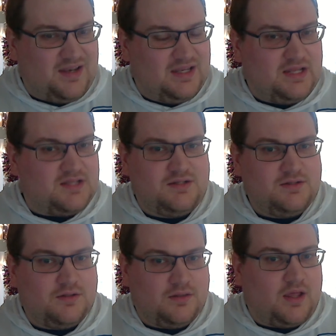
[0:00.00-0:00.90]
in it
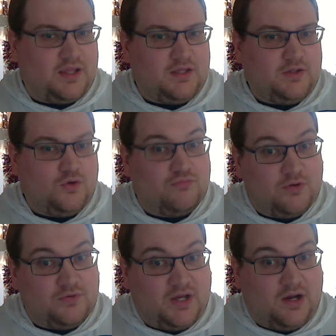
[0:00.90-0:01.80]
like your
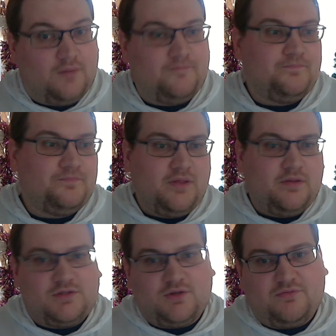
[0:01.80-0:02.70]
road car.
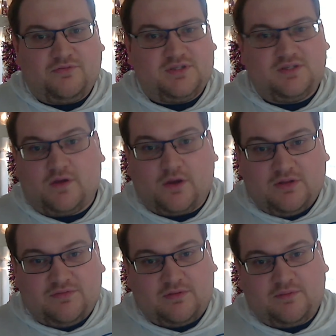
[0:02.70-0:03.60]
So for instance, I go
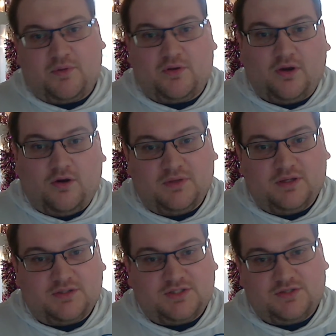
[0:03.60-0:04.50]
lift up the bonnet on
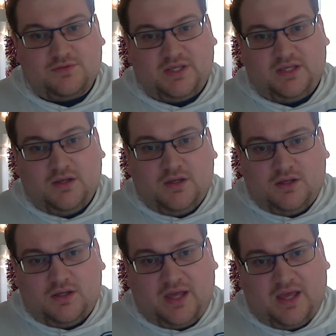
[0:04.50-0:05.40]
my Suzuki,
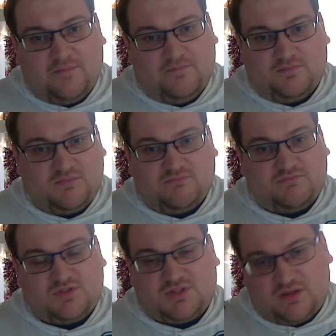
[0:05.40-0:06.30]

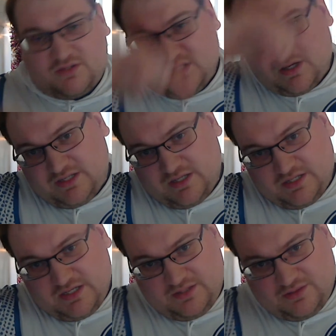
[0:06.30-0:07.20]
tucked in
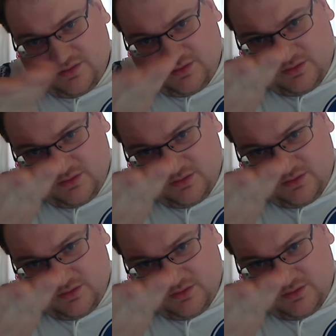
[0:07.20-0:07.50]
underneath